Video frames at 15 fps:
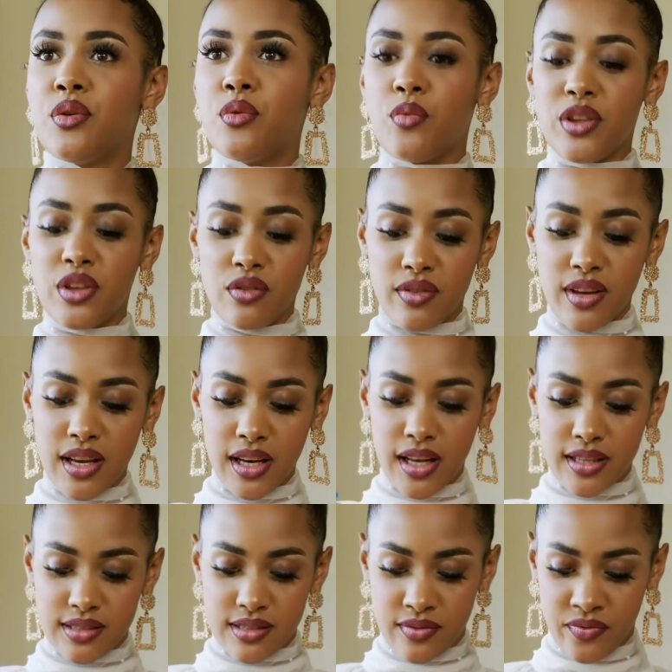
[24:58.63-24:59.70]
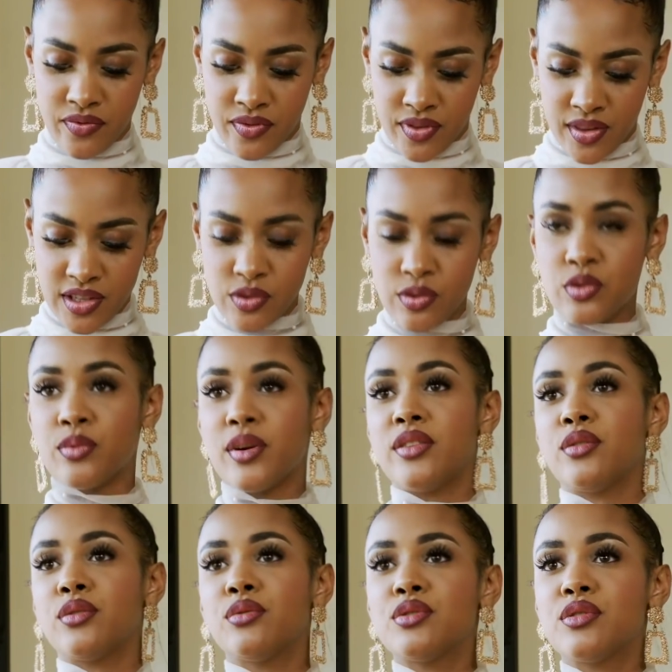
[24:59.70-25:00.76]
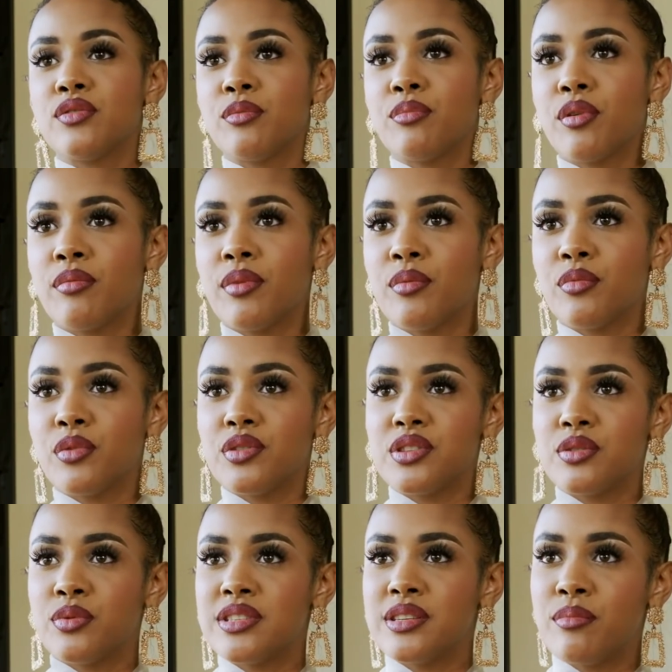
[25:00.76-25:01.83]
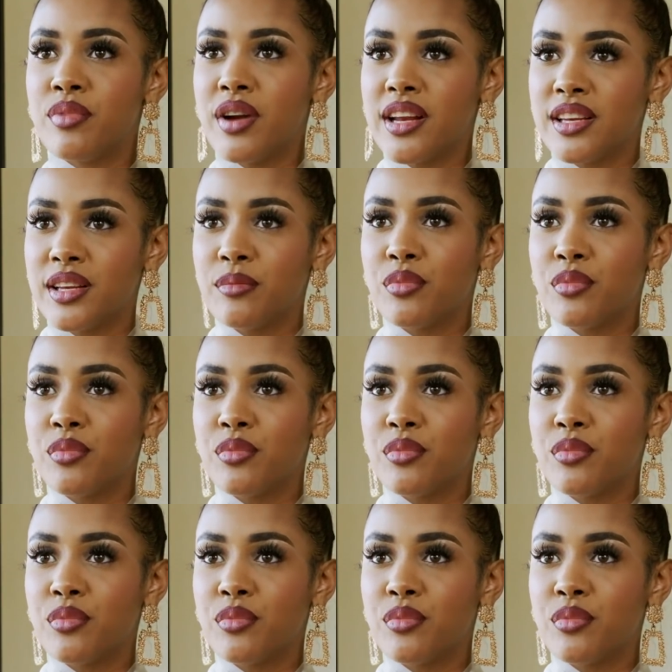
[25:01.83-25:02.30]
When you realize this was where the root of the problem was, it was a branding